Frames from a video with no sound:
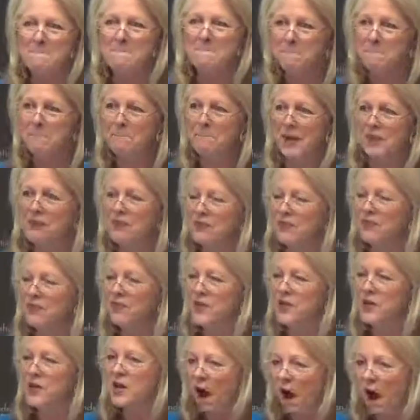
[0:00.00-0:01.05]
But
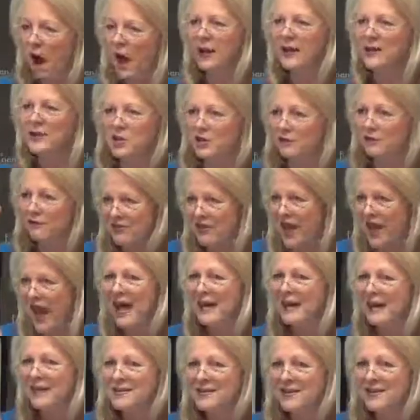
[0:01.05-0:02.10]
the knowledge of that
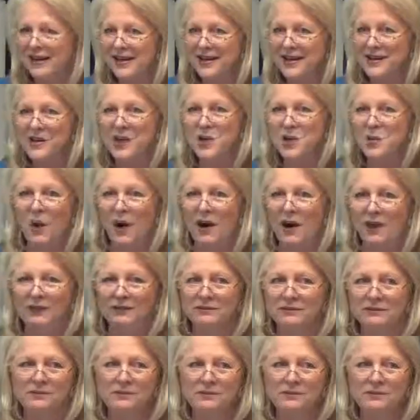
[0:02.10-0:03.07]
is an easy one.